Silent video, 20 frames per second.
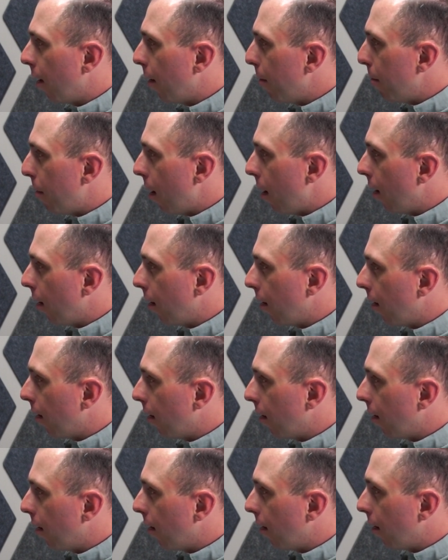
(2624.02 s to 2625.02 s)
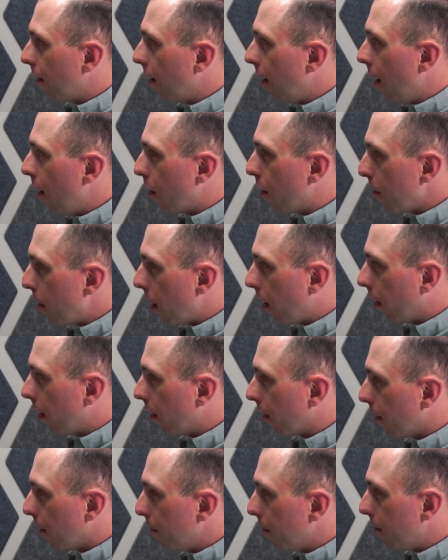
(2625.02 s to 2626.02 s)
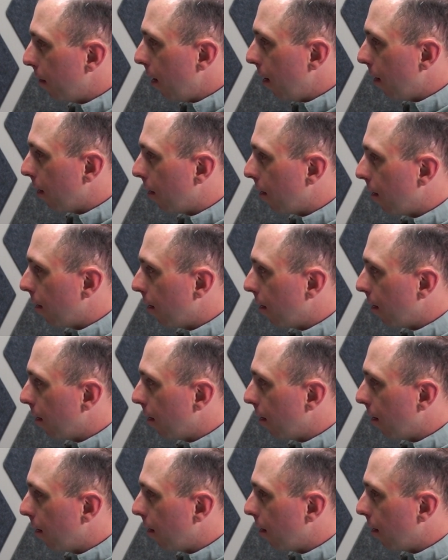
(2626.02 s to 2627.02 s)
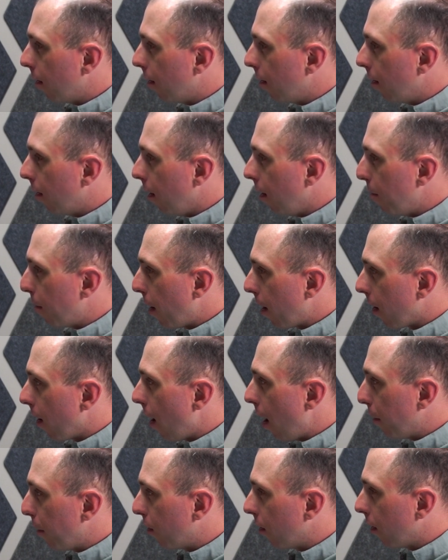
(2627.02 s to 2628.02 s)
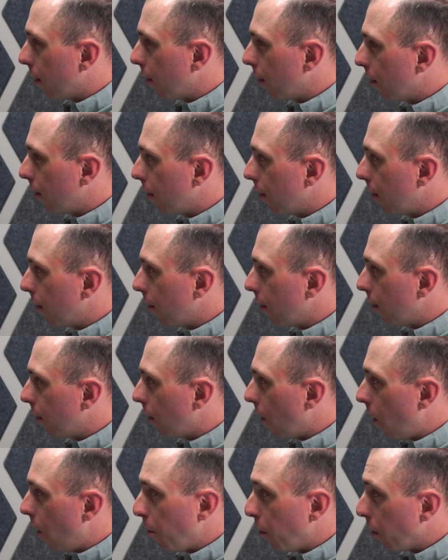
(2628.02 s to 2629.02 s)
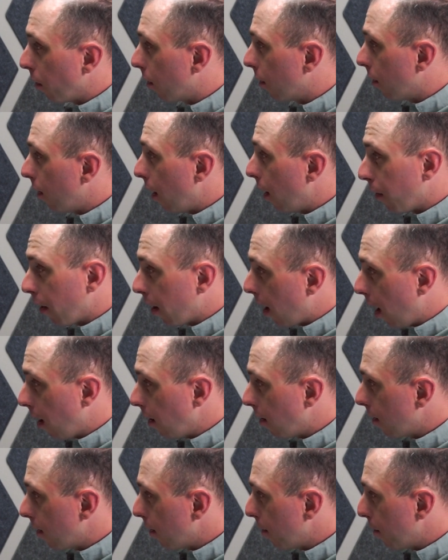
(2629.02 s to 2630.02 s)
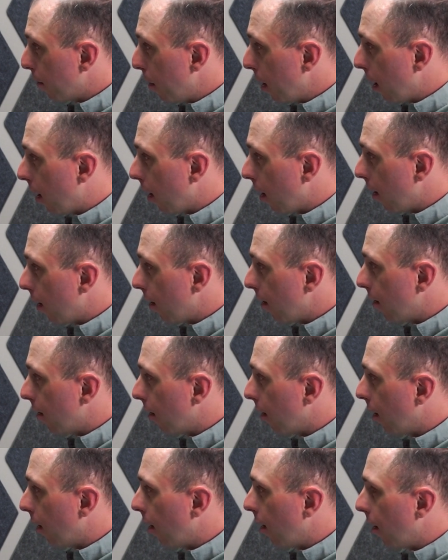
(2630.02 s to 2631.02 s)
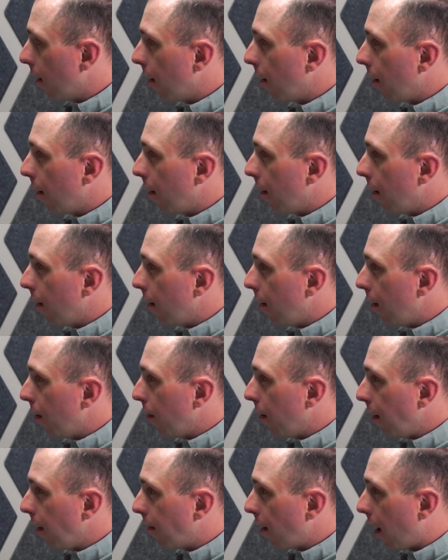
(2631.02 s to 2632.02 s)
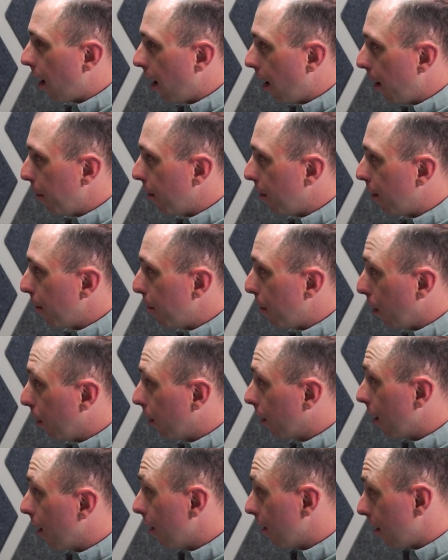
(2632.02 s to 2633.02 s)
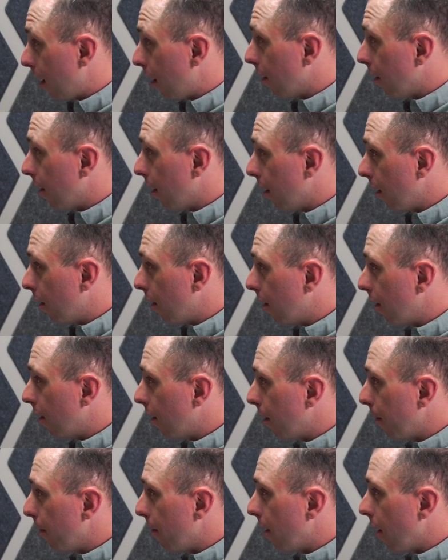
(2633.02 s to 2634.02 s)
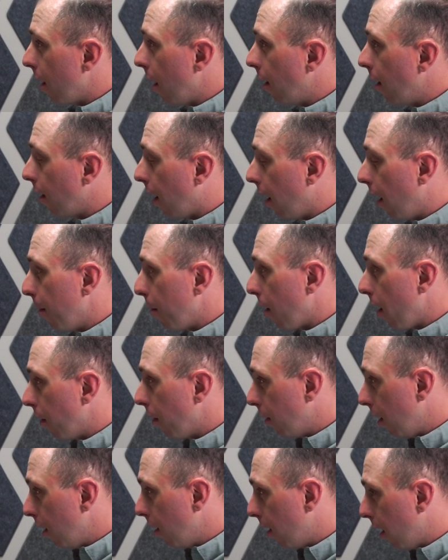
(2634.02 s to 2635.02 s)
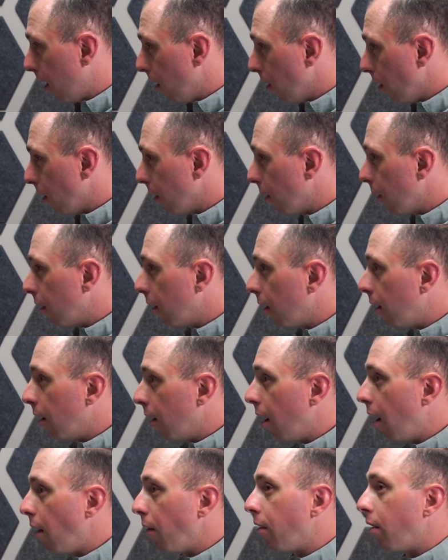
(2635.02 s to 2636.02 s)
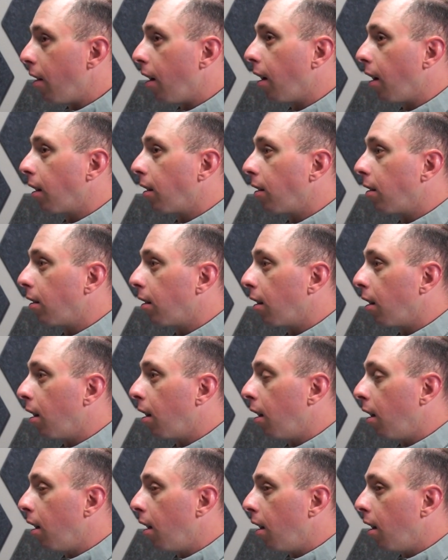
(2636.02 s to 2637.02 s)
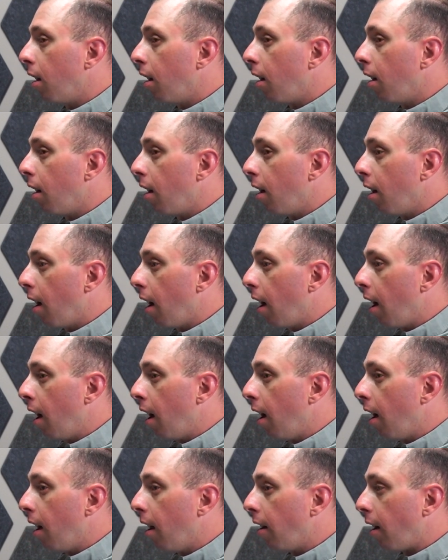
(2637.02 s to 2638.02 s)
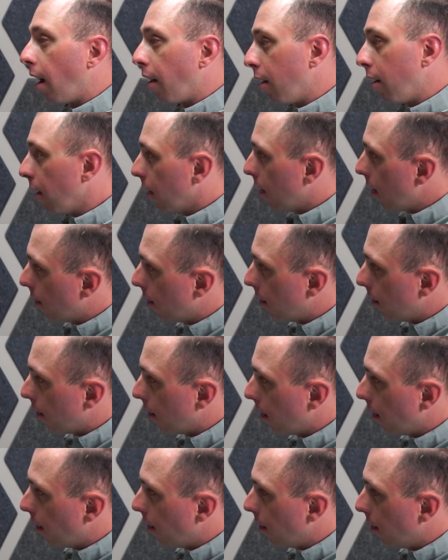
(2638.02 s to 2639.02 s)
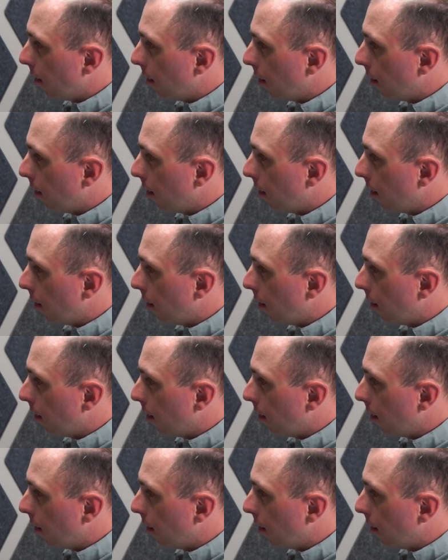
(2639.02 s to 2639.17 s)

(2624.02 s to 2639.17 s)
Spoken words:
but incrementalism is the better option almost in every case, because you need time to build consensus and to hammer out details of things. And I think this is the